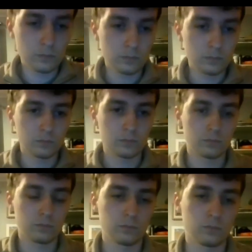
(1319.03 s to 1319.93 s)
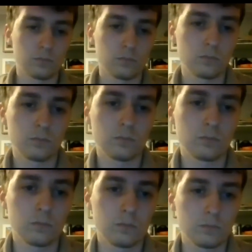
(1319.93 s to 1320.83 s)

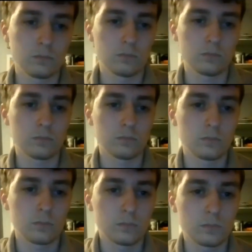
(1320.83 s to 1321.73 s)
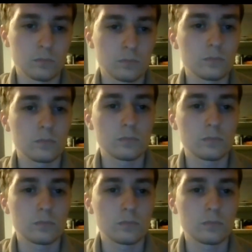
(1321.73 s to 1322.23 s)
No words are spoken by the person on screen.